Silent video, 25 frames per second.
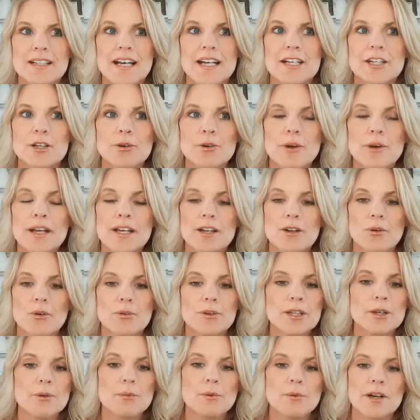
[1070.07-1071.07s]
I know I can
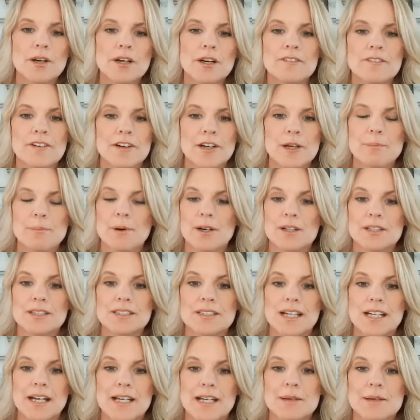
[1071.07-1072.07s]
only work very part
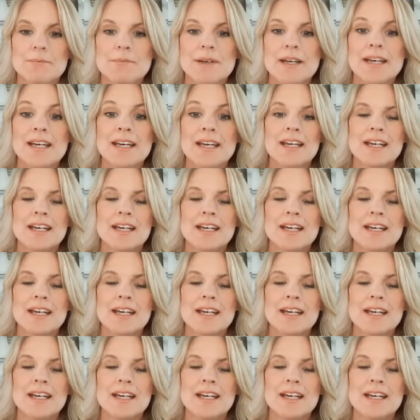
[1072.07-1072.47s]
time